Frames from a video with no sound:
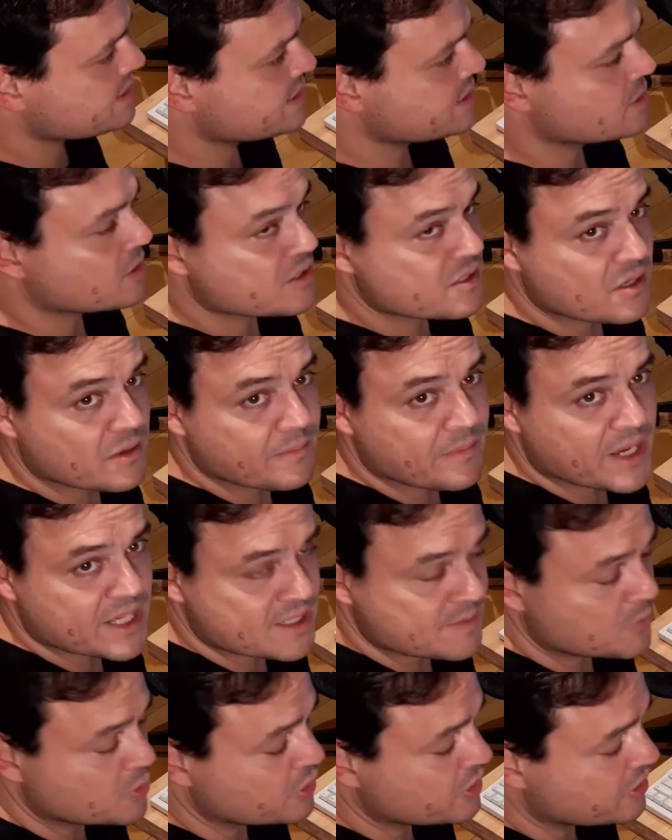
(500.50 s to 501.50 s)
the DOS
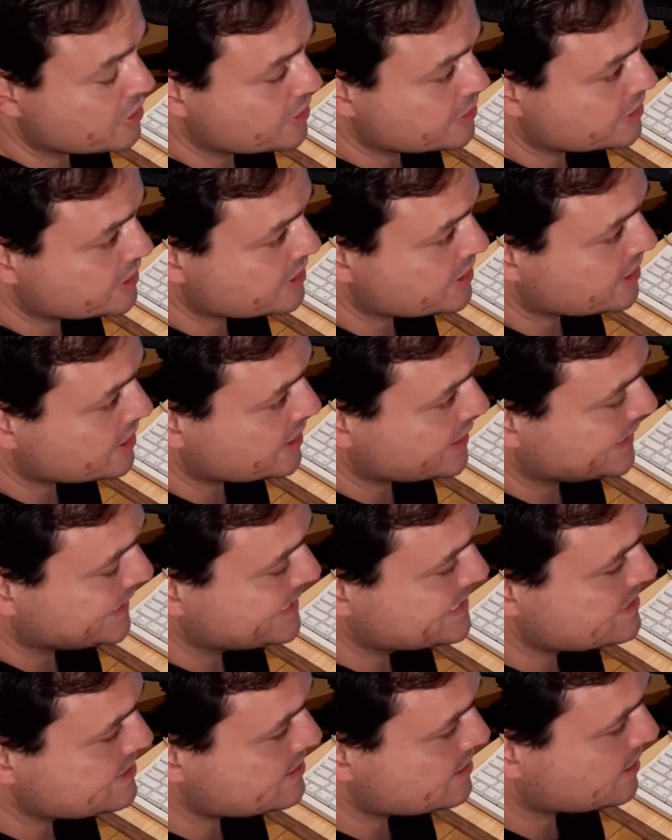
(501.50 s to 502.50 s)
compatible card
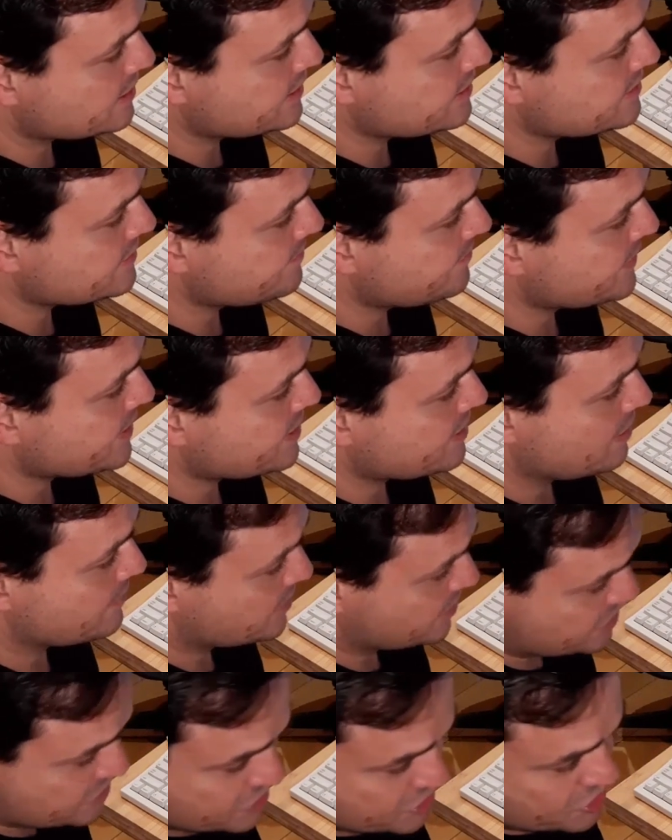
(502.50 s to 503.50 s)
inside. I'm
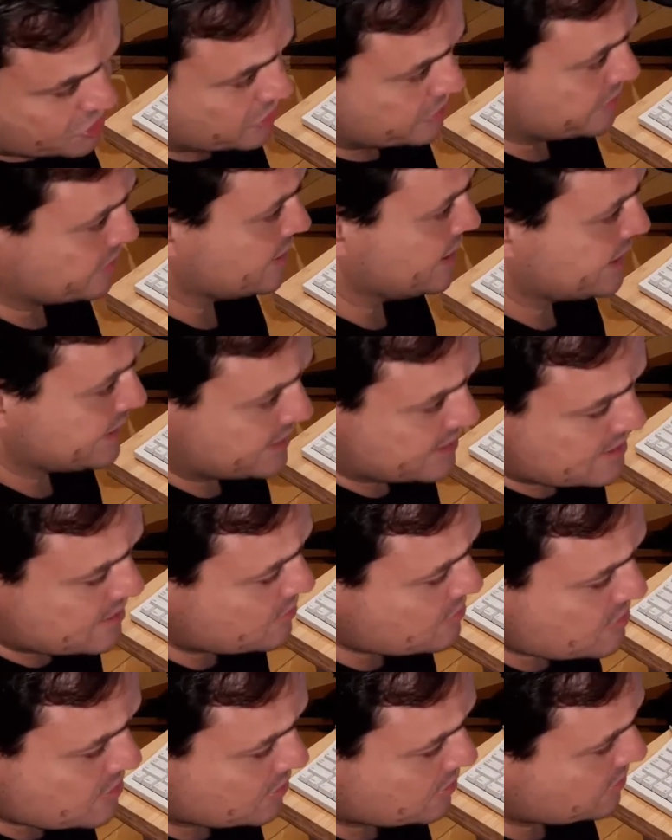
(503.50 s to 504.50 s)
going to show you, like, it
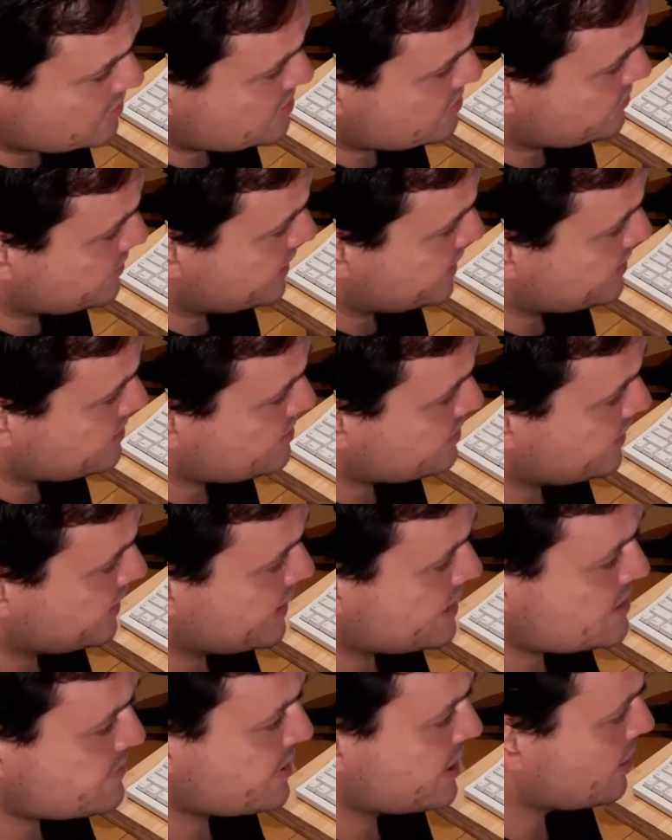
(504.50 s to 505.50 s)
also looks great. It
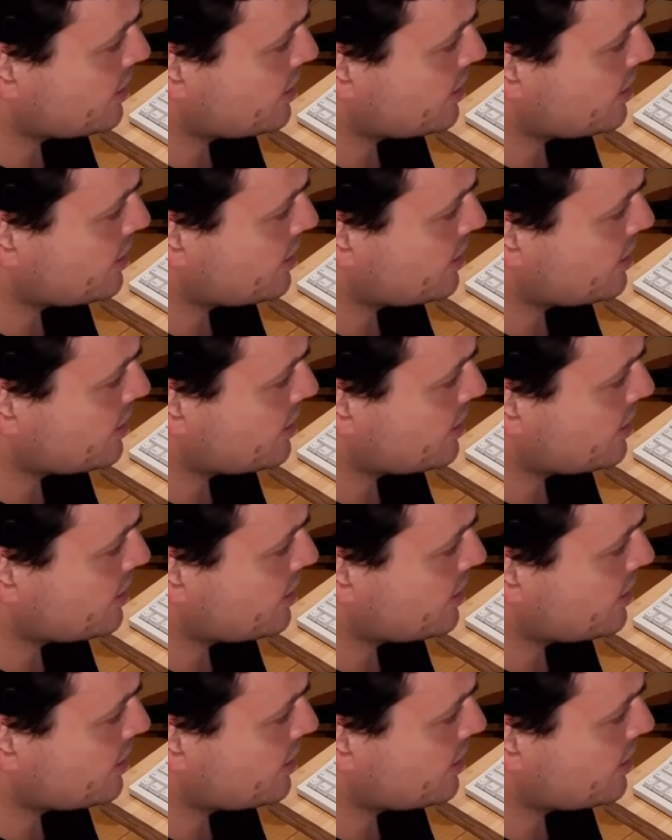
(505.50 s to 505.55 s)
has been